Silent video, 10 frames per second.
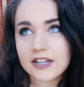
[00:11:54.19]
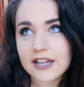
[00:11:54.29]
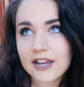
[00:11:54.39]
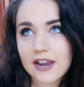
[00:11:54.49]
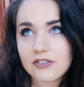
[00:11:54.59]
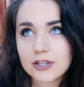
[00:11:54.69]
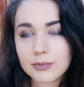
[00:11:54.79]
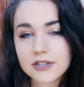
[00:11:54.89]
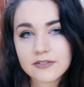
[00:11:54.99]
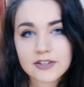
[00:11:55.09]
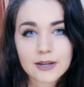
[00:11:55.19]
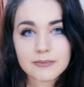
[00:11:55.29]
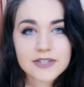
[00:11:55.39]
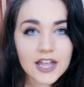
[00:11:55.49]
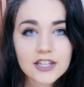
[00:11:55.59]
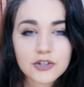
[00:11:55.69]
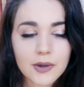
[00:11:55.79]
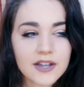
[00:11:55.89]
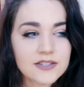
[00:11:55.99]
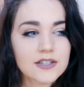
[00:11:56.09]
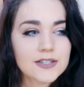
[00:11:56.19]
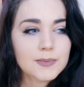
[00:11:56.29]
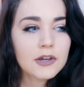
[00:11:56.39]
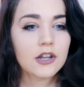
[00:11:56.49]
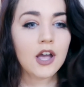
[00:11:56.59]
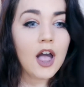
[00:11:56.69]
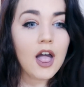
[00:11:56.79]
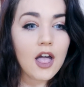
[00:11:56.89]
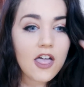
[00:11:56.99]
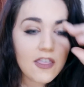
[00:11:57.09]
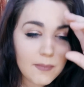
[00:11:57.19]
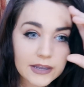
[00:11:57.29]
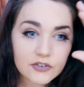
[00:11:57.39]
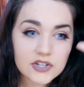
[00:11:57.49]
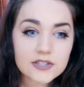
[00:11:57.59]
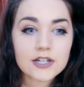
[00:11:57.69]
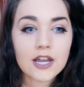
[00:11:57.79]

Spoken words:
and I can't really believe that I'm telling you guys this, but the main reason